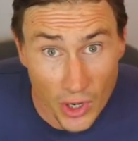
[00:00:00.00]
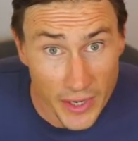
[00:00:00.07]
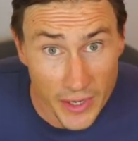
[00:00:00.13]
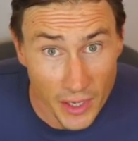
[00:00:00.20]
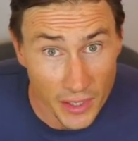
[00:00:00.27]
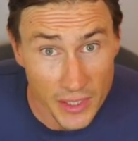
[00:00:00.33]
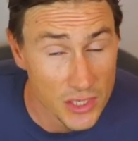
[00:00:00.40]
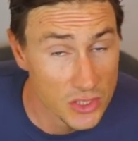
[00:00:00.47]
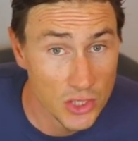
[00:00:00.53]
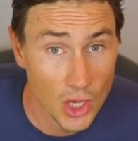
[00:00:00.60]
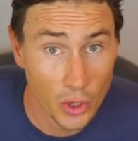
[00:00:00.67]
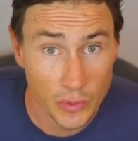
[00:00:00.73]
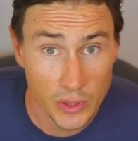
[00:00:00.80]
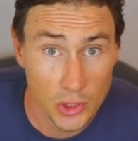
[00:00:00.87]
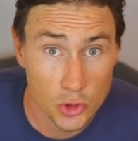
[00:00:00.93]
trainer is
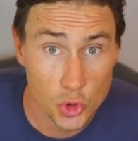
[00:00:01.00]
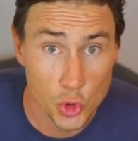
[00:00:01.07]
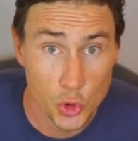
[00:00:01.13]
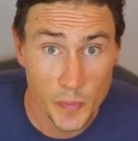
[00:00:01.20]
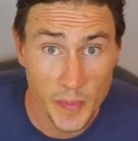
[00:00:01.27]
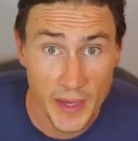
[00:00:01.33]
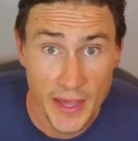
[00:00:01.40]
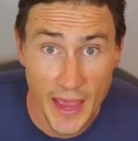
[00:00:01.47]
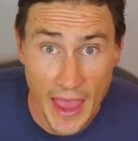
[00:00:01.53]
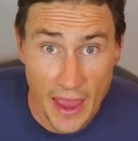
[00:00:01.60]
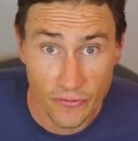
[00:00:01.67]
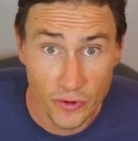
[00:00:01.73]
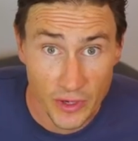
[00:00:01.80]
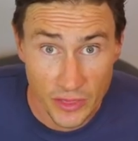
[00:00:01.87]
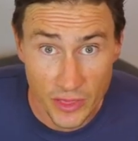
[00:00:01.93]
going to be
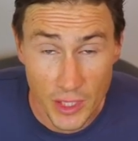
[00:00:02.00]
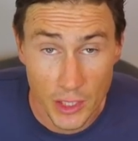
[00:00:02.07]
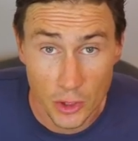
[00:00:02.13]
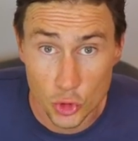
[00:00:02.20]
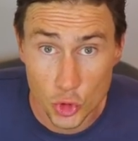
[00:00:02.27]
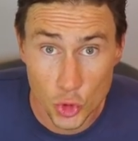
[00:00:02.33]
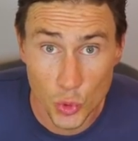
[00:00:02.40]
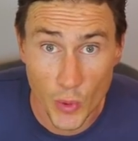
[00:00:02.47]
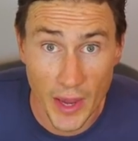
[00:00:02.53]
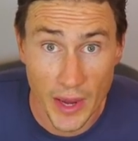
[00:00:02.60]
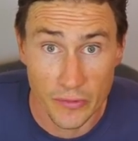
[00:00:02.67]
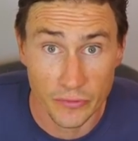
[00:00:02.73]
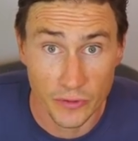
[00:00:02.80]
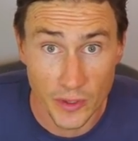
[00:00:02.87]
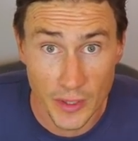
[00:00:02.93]
everything to
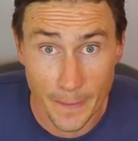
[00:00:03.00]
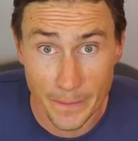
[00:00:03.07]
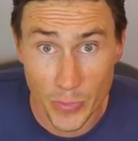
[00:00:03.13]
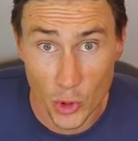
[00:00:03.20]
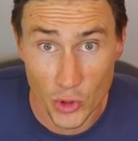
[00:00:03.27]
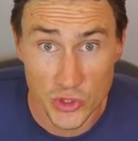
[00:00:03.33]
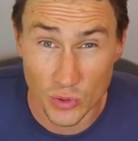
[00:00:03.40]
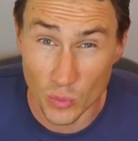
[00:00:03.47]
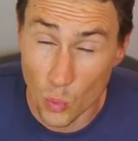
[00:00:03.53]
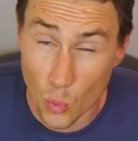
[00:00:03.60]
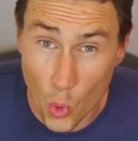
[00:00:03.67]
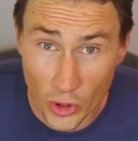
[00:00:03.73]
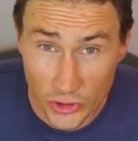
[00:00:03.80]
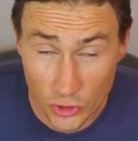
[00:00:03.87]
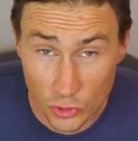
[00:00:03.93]
every person.
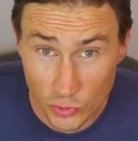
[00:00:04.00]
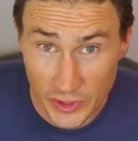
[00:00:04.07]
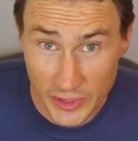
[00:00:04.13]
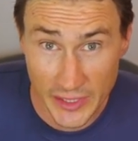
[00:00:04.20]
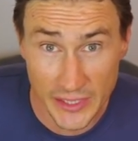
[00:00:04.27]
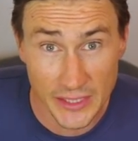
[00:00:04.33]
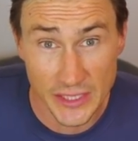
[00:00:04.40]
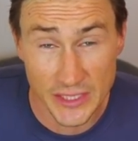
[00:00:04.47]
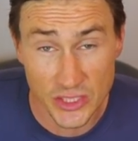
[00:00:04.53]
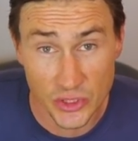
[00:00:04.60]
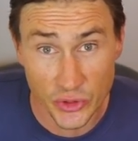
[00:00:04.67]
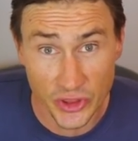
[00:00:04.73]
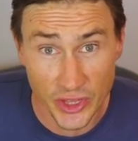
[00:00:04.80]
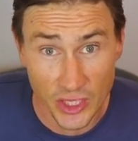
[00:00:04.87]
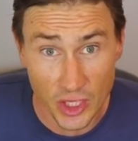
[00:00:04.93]
What you really need
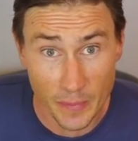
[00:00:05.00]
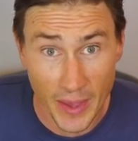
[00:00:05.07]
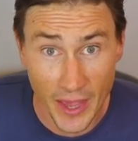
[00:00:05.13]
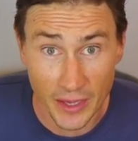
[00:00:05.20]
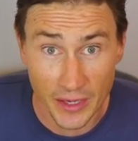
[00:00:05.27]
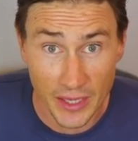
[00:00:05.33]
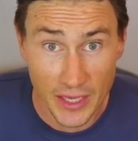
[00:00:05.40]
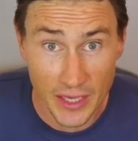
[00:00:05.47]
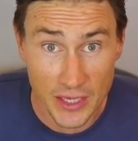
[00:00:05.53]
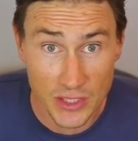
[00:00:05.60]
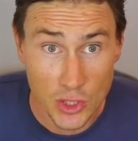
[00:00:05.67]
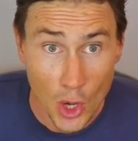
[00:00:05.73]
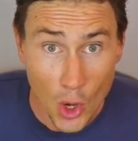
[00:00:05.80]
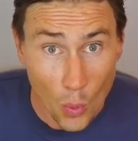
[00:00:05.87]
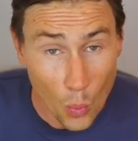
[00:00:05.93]
to think about
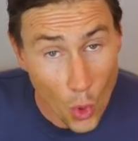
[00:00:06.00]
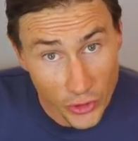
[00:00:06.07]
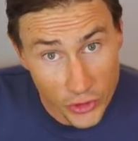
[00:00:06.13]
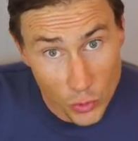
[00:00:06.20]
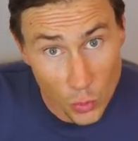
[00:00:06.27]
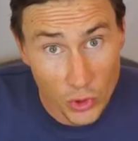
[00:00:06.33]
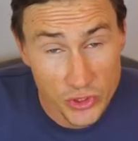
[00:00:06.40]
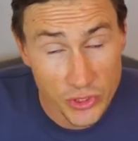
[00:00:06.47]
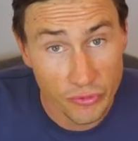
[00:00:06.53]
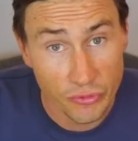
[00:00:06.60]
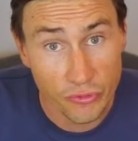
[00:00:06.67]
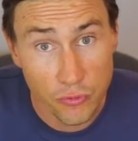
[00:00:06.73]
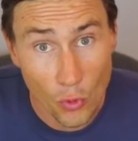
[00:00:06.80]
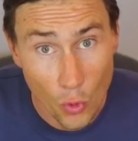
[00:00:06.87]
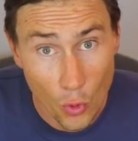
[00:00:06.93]
is what you want it
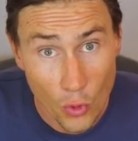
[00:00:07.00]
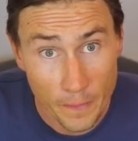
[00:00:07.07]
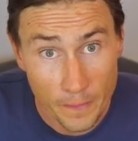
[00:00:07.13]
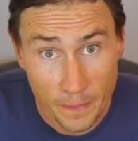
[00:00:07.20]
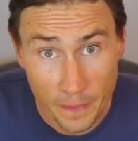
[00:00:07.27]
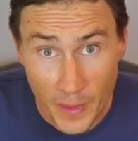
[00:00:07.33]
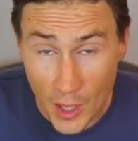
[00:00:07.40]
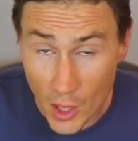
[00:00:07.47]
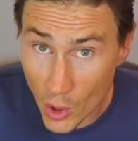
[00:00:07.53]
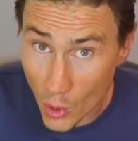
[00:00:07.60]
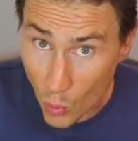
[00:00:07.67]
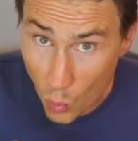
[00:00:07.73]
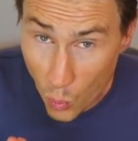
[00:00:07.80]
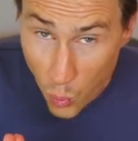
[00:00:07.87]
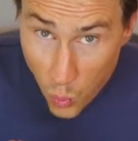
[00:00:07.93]
for,
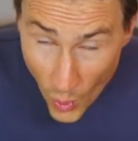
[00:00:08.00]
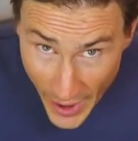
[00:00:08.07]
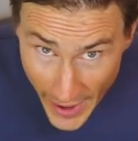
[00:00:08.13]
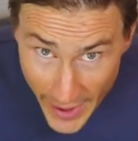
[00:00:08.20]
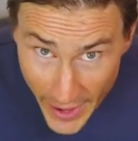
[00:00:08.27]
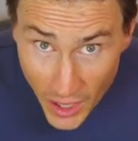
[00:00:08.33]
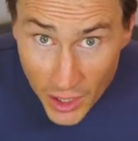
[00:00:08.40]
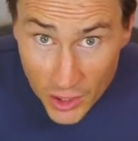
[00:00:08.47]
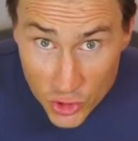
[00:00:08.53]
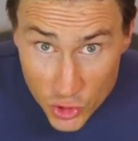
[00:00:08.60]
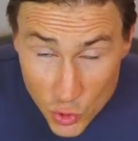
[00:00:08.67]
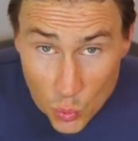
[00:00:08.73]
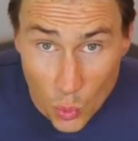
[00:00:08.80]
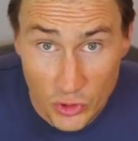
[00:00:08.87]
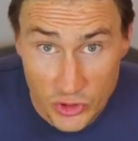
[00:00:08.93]
where
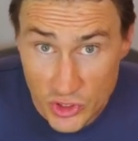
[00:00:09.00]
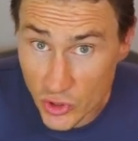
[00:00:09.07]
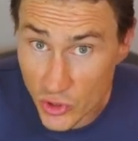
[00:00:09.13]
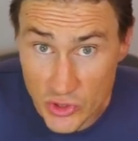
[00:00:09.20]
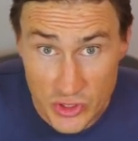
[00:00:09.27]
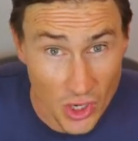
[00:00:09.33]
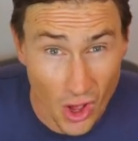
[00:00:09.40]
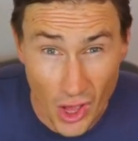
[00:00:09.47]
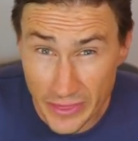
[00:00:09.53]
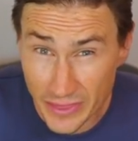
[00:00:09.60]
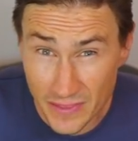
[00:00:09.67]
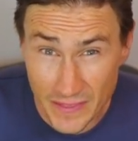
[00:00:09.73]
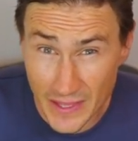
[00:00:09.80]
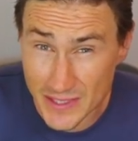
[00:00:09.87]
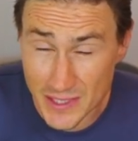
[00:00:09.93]
you want to use it. I
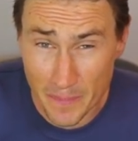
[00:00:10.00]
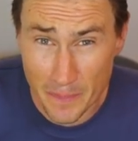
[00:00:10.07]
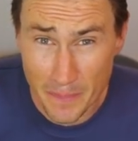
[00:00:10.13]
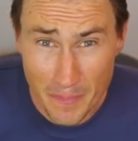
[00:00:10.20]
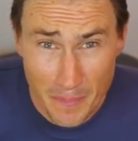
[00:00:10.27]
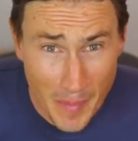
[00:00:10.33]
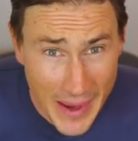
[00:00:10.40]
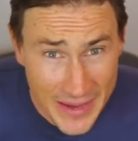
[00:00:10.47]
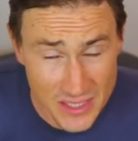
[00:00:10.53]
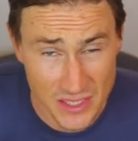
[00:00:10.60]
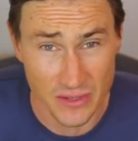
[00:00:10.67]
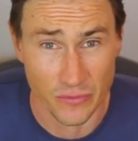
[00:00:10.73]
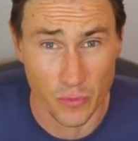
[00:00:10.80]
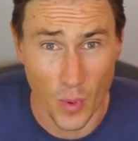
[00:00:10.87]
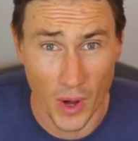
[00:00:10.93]
think that's a
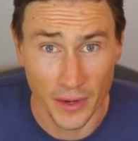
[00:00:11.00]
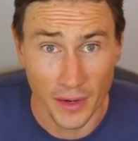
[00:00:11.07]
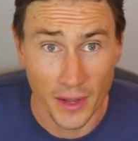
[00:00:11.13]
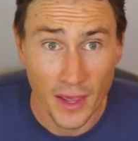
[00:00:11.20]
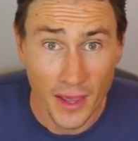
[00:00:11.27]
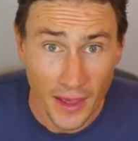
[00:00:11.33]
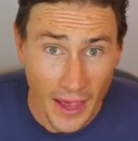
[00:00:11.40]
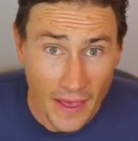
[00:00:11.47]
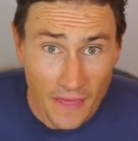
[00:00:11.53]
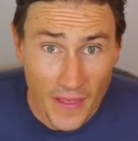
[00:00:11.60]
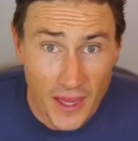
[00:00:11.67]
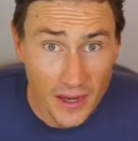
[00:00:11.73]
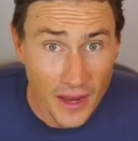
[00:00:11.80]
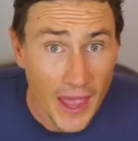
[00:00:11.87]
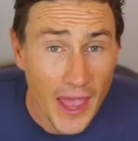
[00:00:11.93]
massive one. And
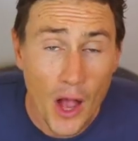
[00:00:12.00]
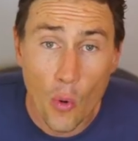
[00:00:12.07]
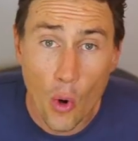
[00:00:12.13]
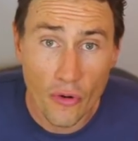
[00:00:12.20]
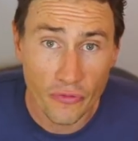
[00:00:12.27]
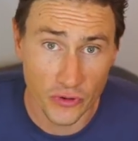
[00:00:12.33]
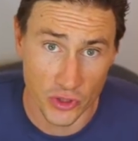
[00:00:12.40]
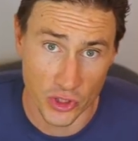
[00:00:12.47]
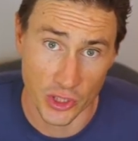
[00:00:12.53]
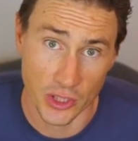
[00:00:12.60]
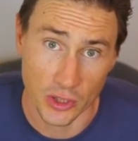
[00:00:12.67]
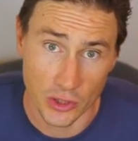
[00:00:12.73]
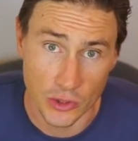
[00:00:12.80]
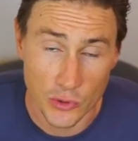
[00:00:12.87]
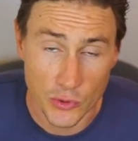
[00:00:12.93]
then how often you're
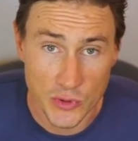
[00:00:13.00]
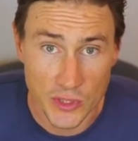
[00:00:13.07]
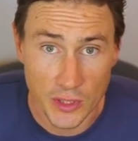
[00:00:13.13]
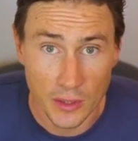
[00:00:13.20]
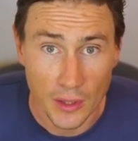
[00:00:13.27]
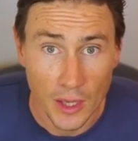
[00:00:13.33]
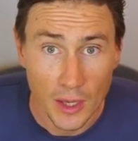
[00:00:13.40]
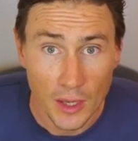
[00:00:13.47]
going to use it.